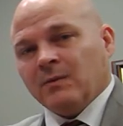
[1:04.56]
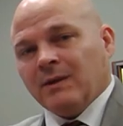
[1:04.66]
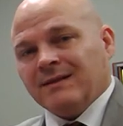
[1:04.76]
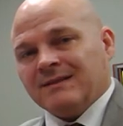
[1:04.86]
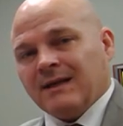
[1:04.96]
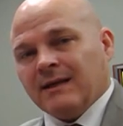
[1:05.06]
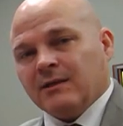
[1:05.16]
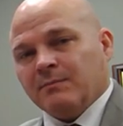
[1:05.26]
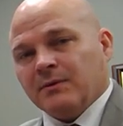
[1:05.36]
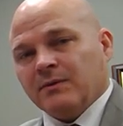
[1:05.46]
the one designed
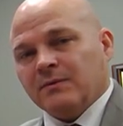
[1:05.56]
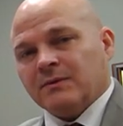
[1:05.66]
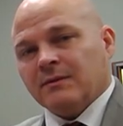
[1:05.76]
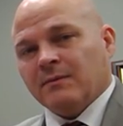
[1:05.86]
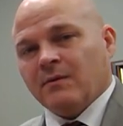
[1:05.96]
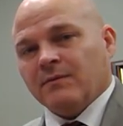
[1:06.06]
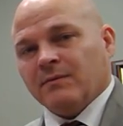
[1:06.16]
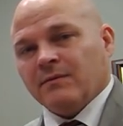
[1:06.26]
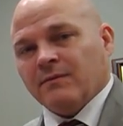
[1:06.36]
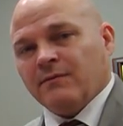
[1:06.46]
to produce over